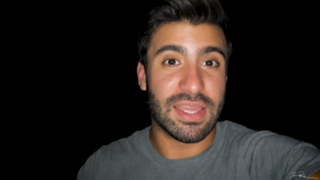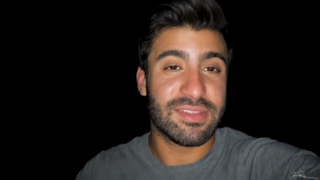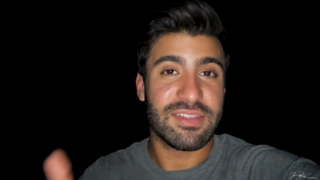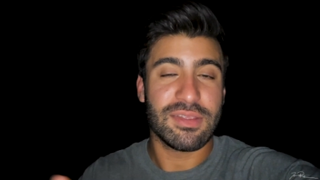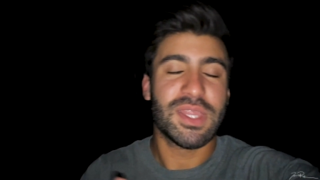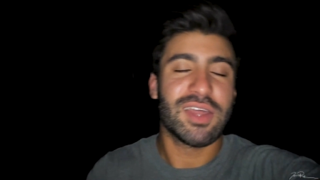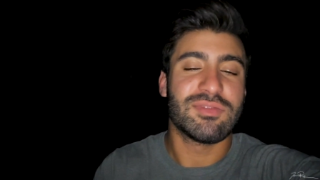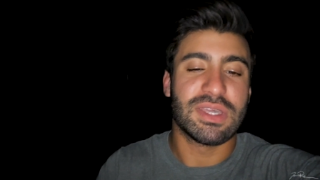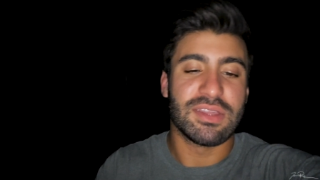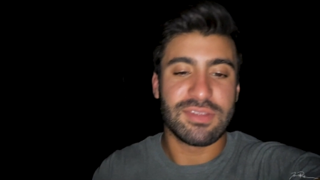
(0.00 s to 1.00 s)
I say
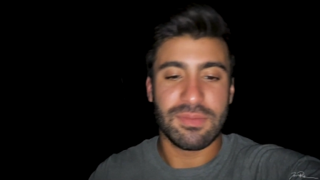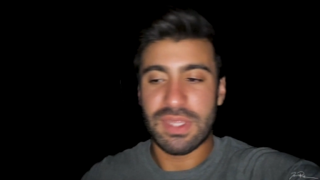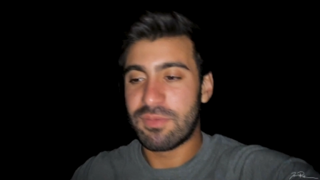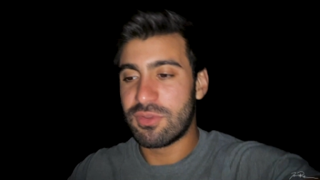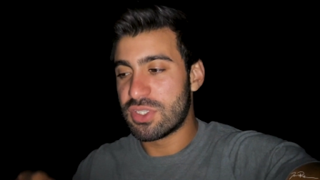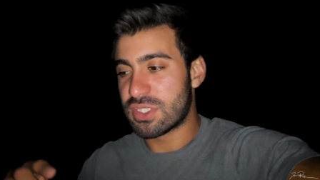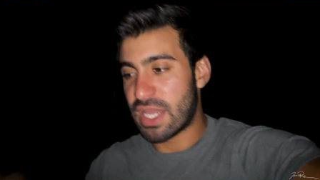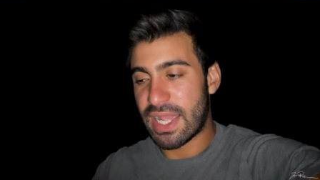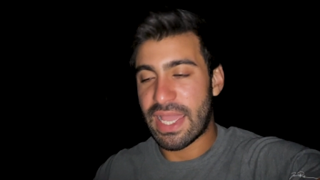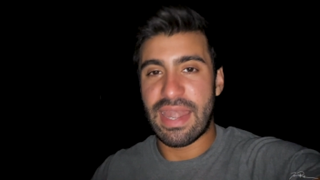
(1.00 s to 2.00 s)
sometimes because sometimes you just
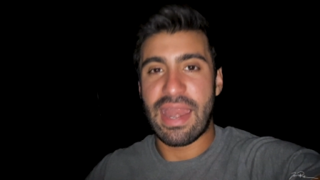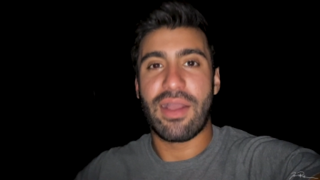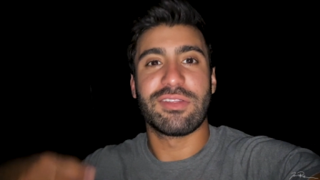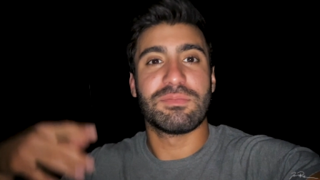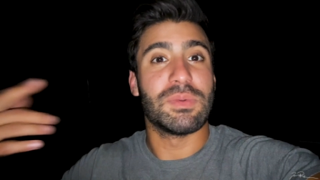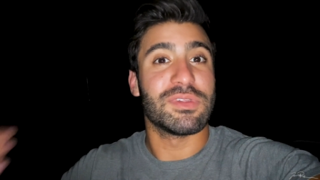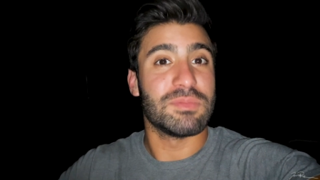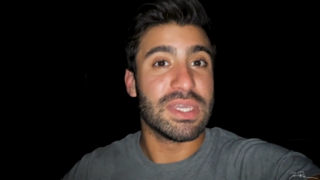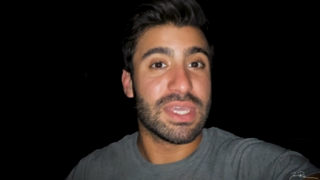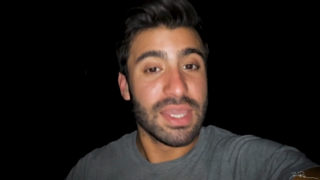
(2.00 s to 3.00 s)
got to get it out and people
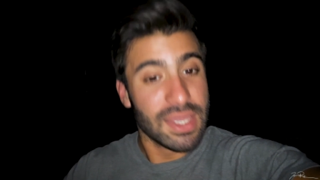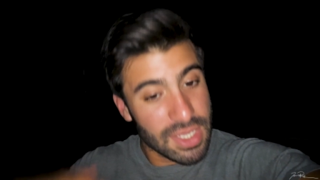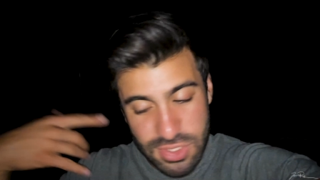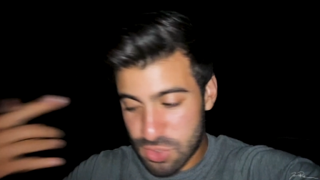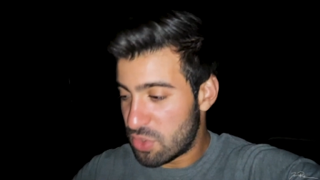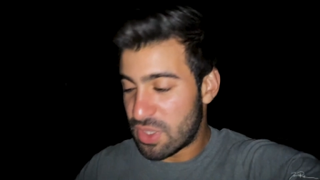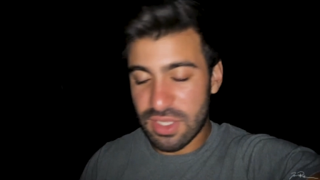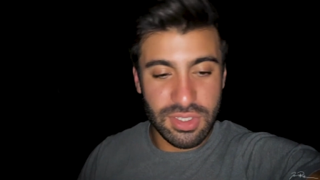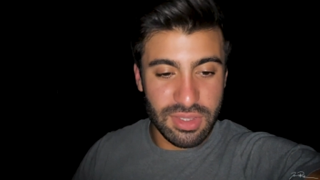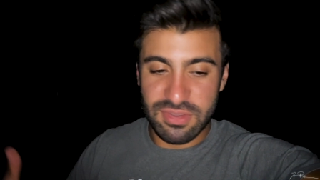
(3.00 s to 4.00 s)
speak truth
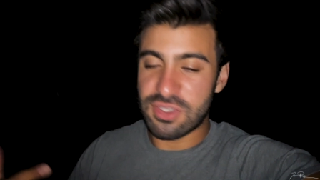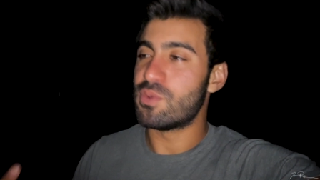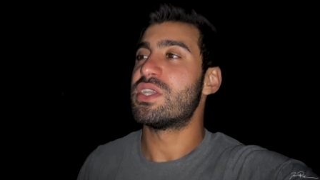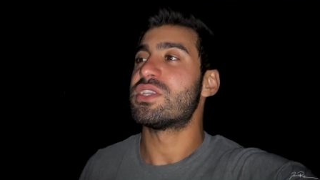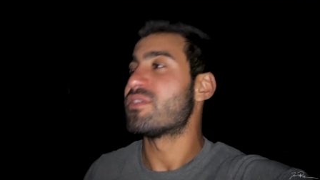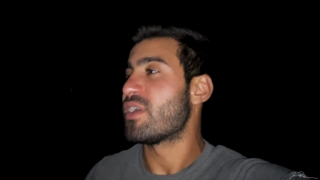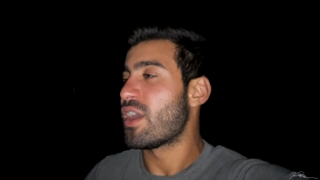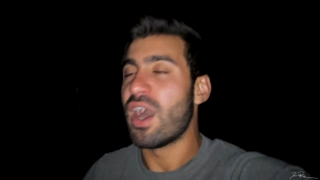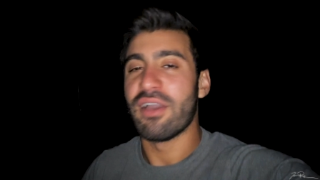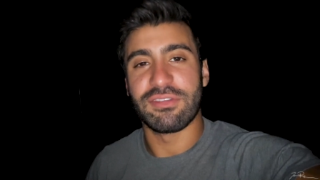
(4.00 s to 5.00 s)
into the situation. It's like,
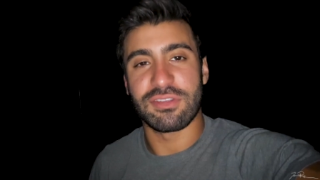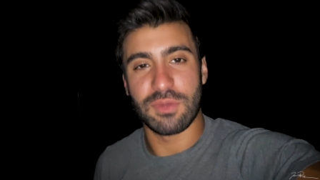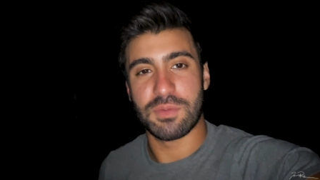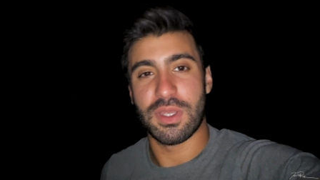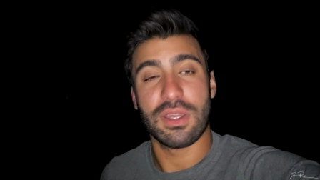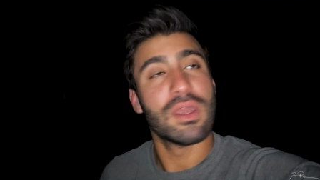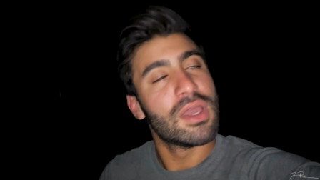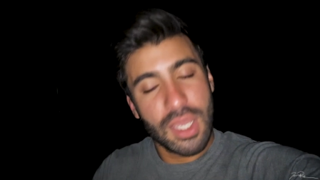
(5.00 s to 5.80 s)
oh, I feel so much better.